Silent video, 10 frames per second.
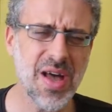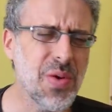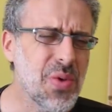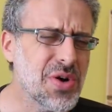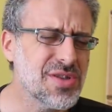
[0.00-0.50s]

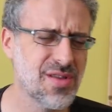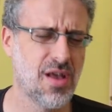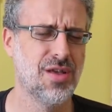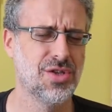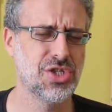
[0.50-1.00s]
That was
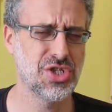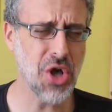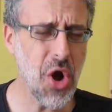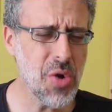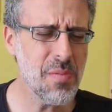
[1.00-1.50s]

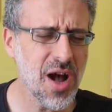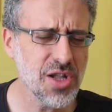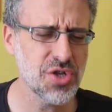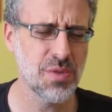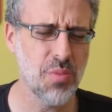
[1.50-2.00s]
so
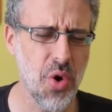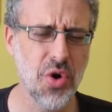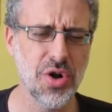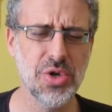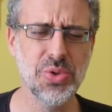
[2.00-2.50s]
much
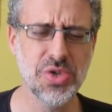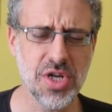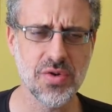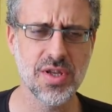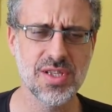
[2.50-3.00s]
more
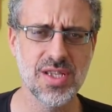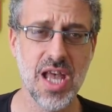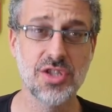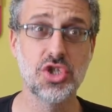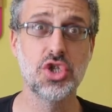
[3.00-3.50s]
ludicrous
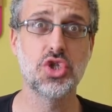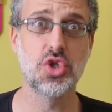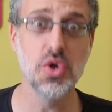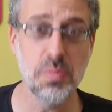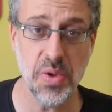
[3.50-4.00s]
and
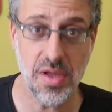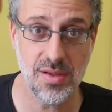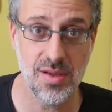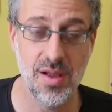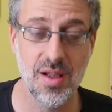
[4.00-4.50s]

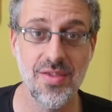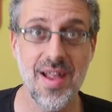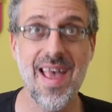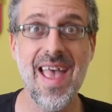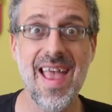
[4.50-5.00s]
stupid
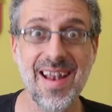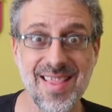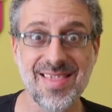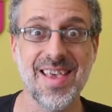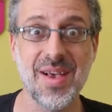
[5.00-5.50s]
than
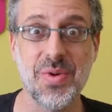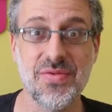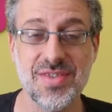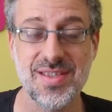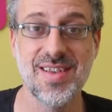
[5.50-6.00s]
anything
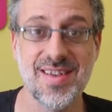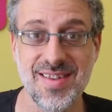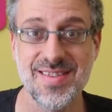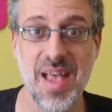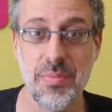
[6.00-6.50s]
we've seen
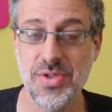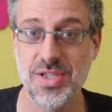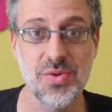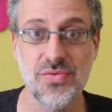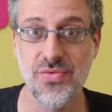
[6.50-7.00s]
in
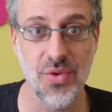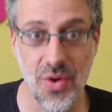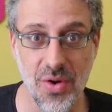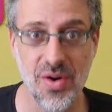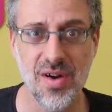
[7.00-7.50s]
episode
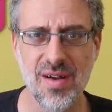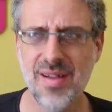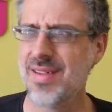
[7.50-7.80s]
4.